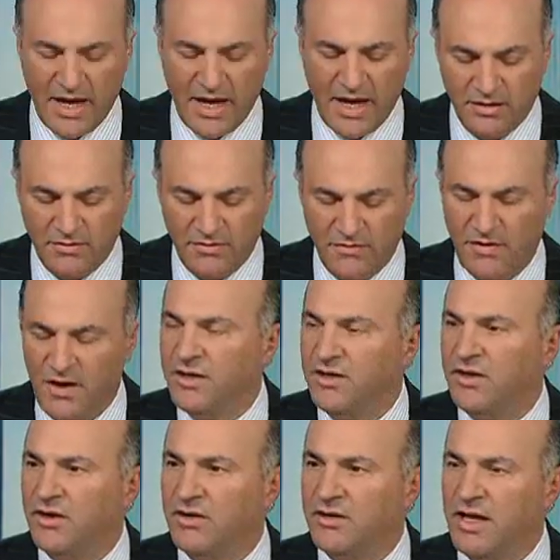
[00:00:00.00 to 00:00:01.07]
at
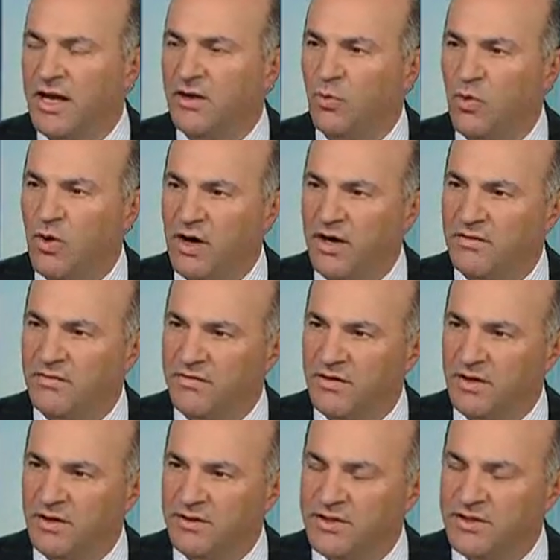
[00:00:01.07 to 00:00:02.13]
fine art and wine
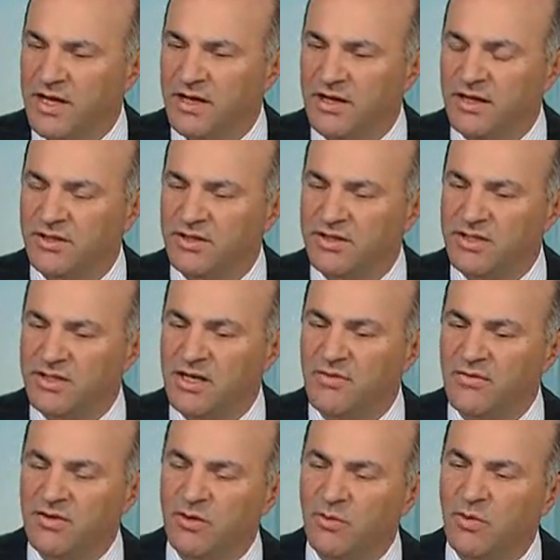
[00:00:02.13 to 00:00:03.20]
funds, and I
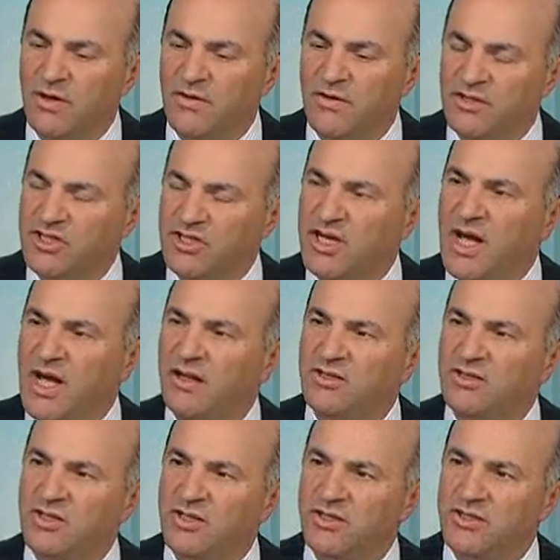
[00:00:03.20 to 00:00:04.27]
discovered that one of the
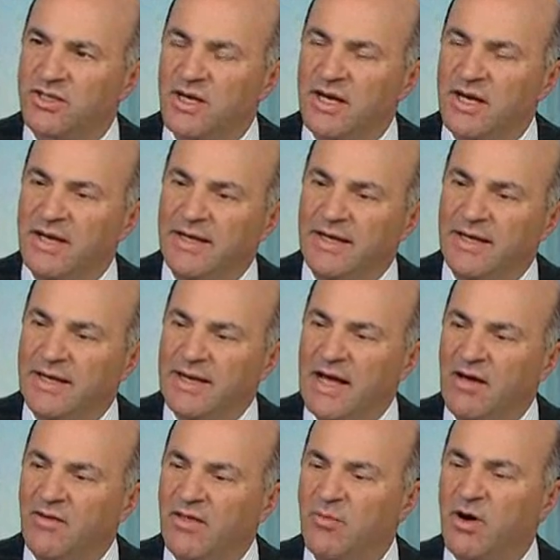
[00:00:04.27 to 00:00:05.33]
challenges
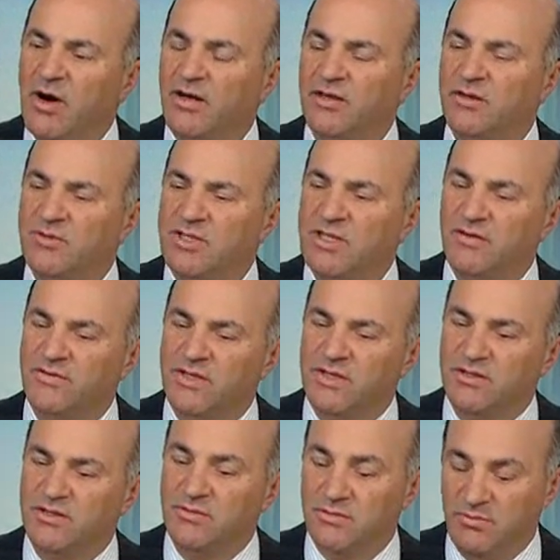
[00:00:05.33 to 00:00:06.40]
in how they market
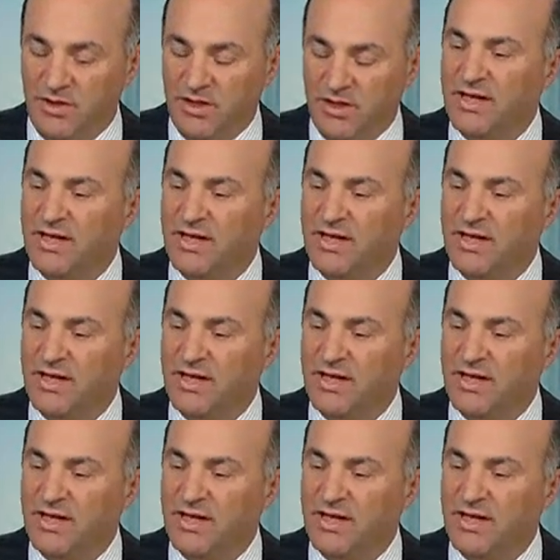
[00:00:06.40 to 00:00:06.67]
themselves is,